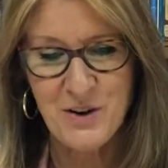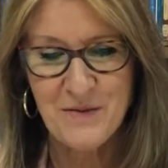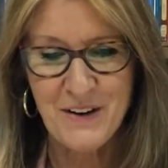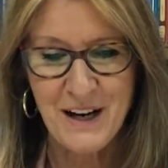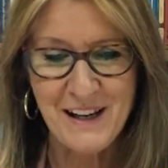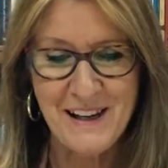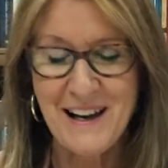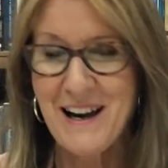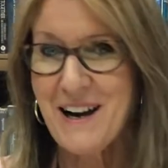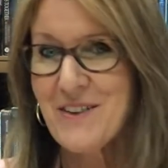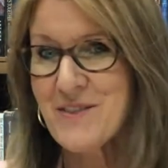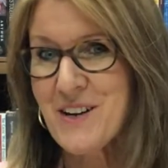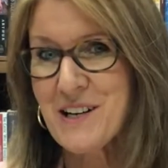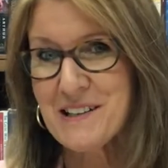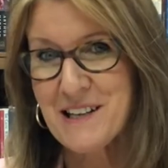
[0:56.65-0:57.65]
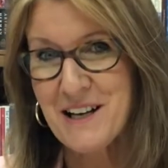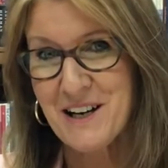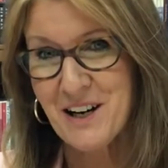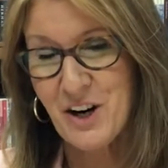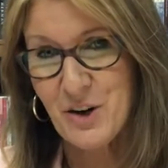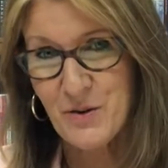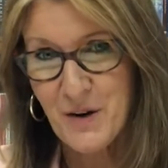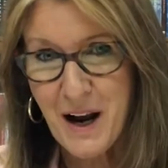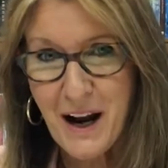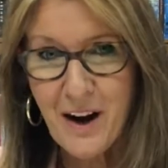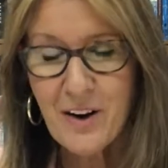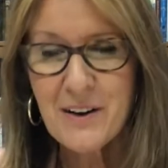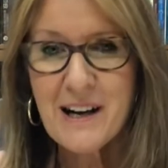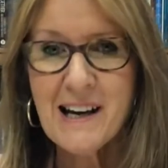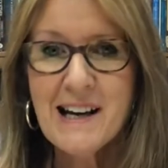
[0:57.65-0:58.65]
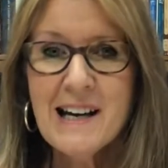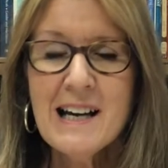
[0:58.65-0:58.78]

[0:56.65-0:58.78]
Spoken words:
of a cloud. There's a crown.